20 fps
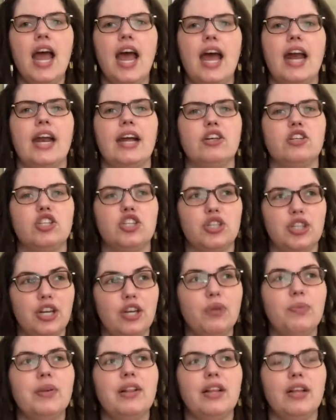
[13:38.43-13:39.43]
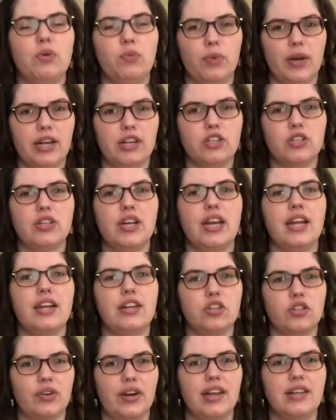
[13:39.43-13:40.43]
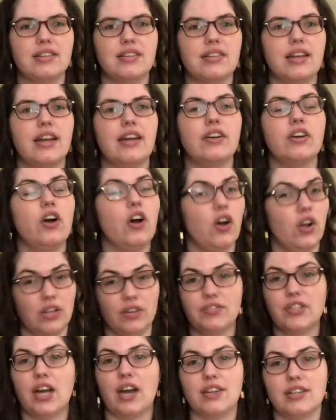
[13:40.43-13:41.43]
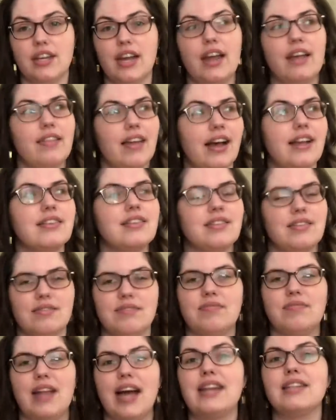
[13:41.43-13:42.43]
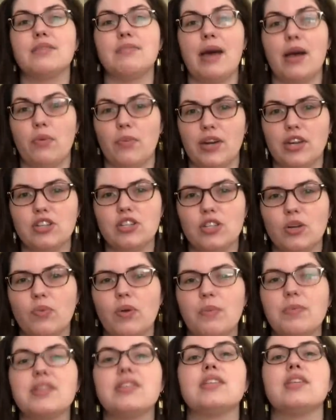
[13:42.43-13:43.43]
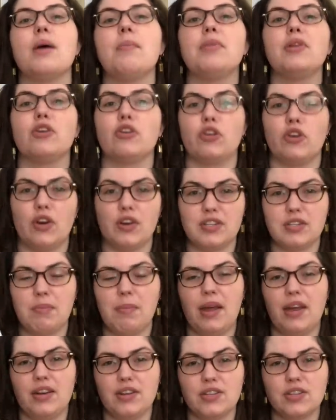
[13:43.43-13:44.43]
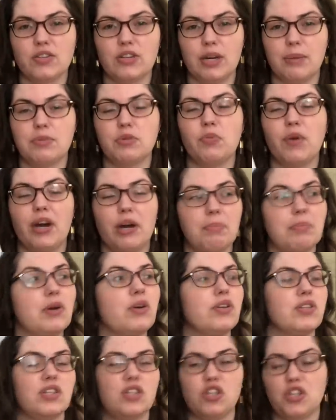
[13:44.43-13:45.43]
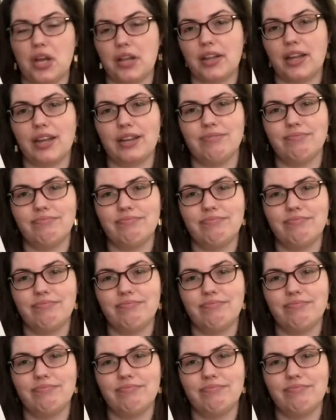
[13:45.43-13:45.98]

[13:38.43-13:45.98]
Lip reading: And I genuinely wish that he had translated all of Dante. That's my wish, that we would stumble across a manuscript where Percy Shelley